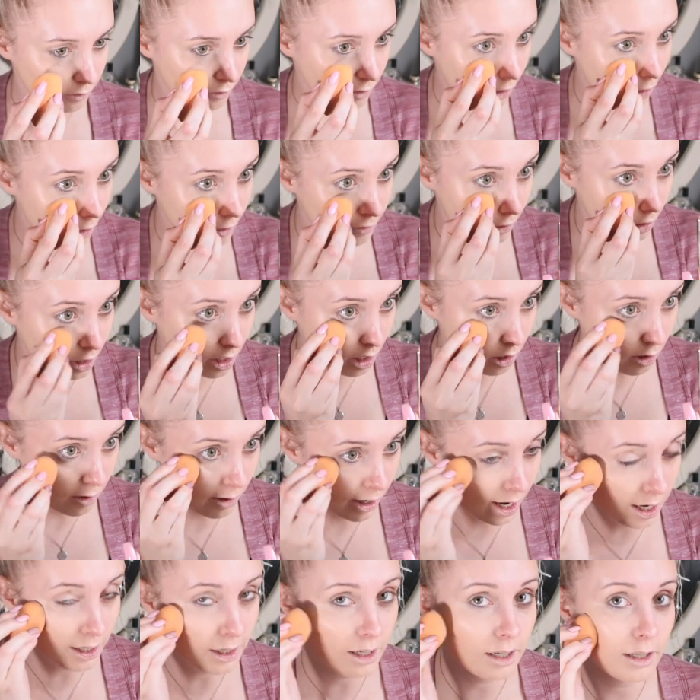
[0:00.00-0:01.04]
Very, very
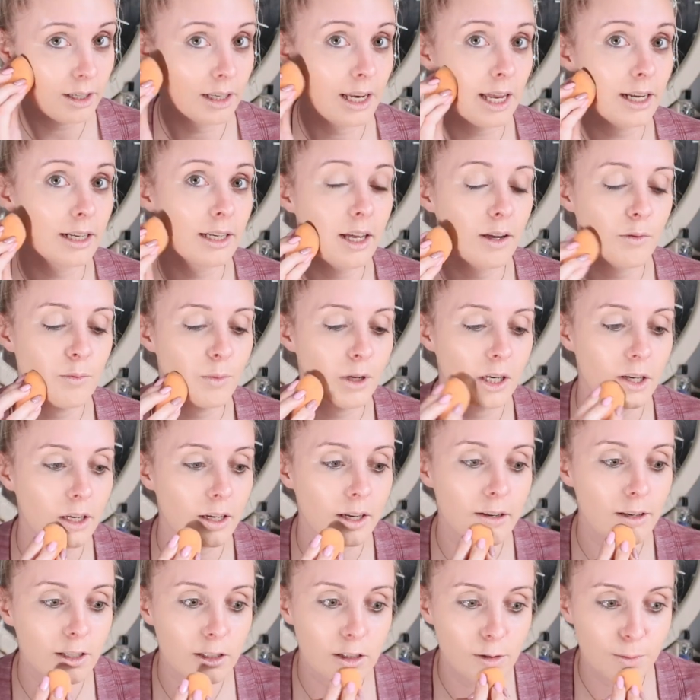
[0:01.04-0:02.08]
glowy. And lately I've been
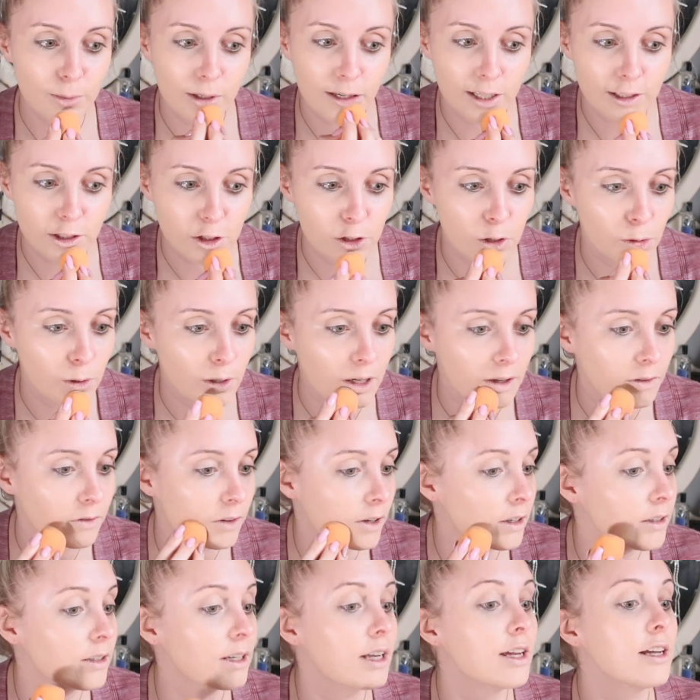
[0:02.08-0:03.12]
into my dewy
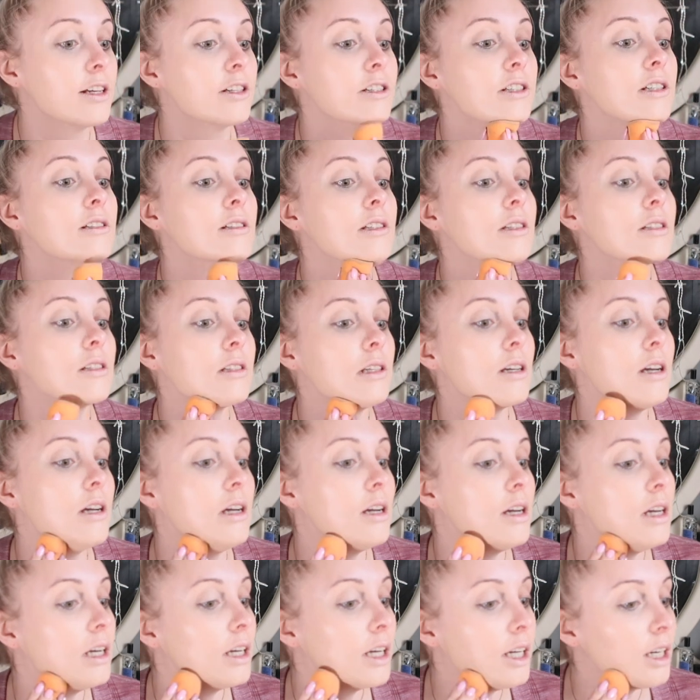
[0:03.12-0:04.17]
foundations,
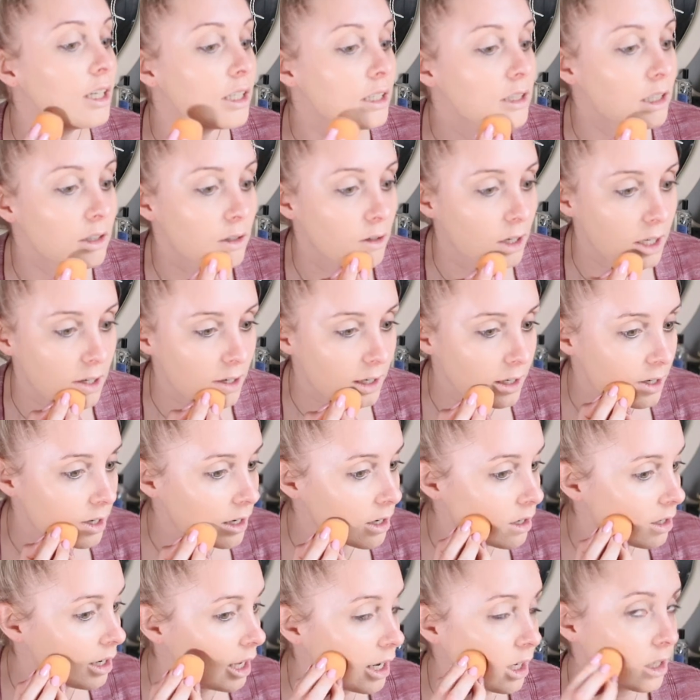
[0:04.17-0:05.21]
going
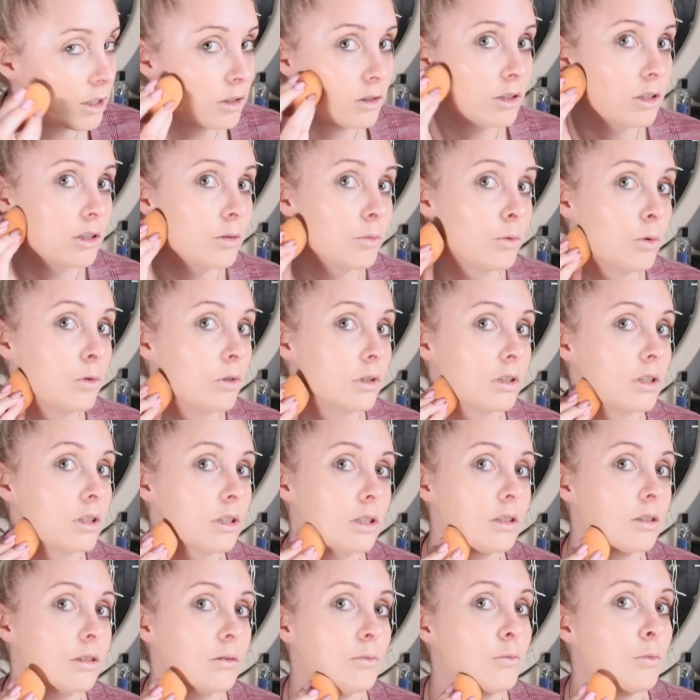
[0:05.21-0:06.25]
like
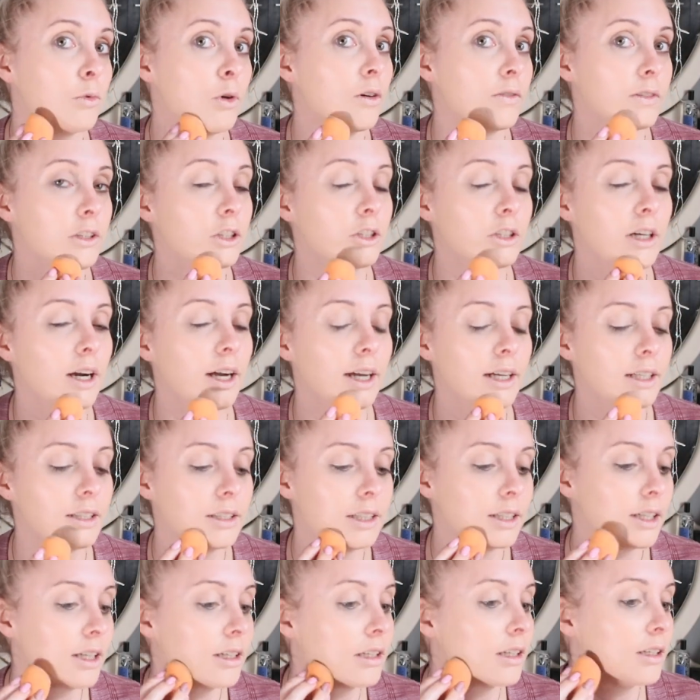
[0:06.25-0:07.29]
towards more of a dry
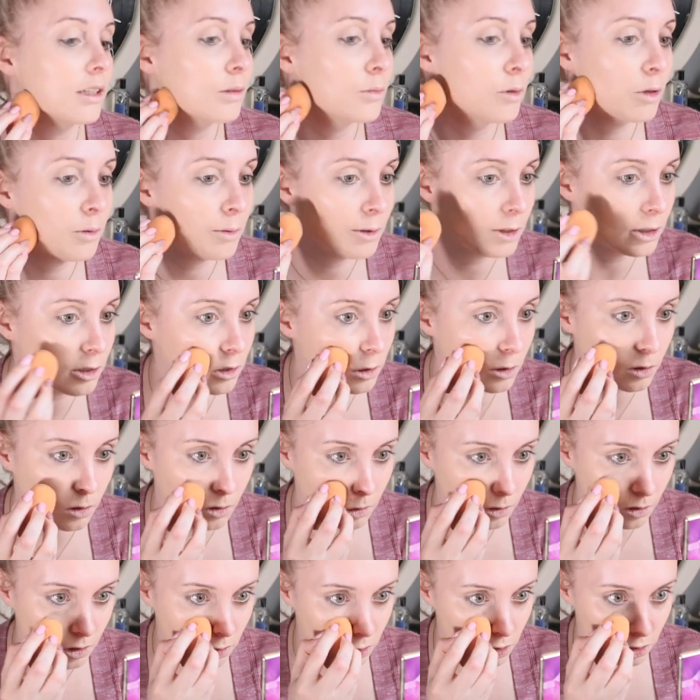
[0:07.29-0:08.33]
skin at the moment, so
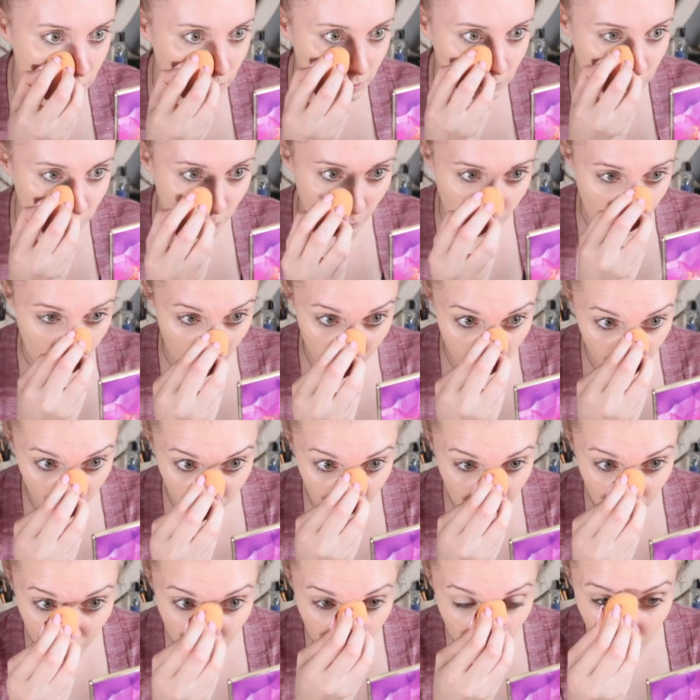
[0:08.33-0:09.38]
dewy is working for
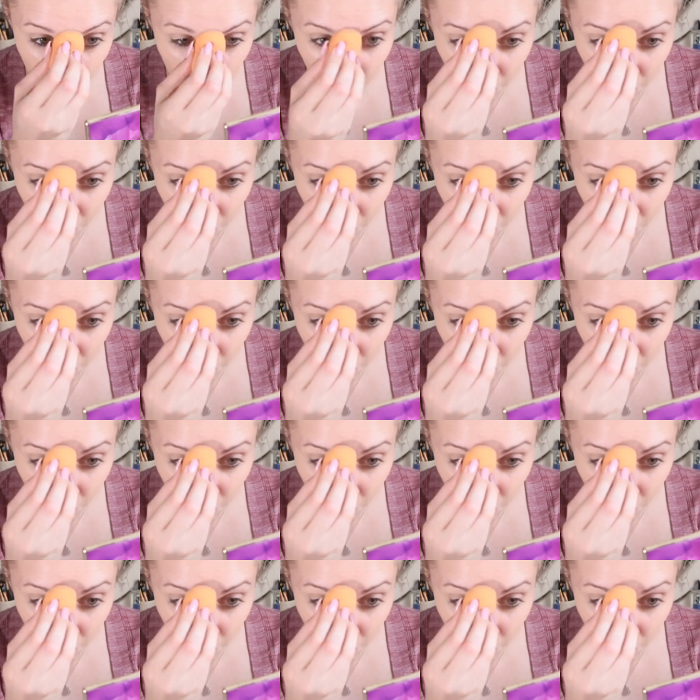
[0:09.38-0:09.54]
me.